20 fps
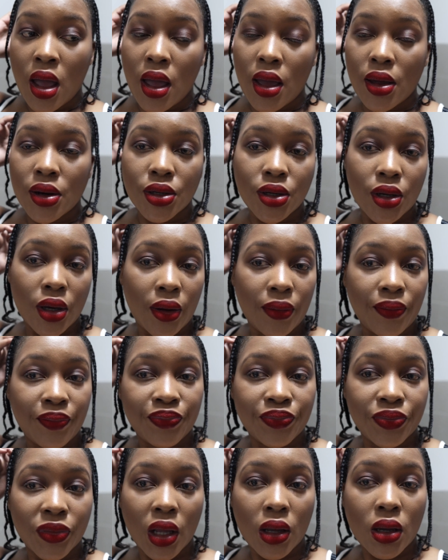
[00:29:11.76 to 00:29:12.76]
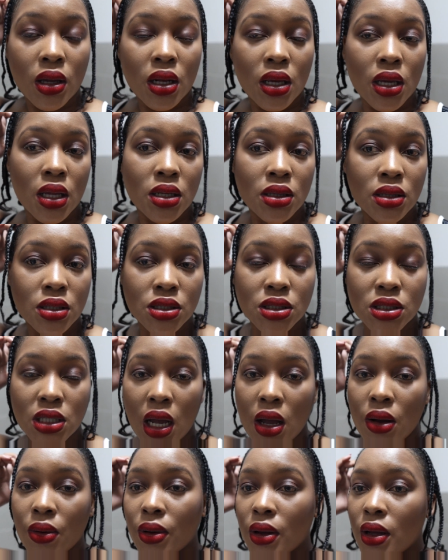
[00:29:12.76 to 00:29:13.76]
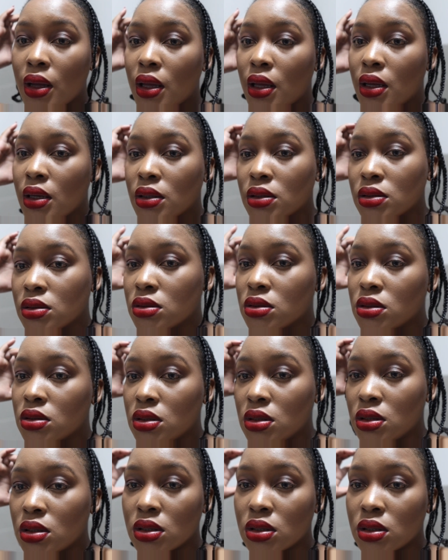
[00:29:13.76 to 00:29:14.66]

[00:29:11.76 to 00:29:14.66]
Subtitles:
And yeah, I'm gonna get in the shower and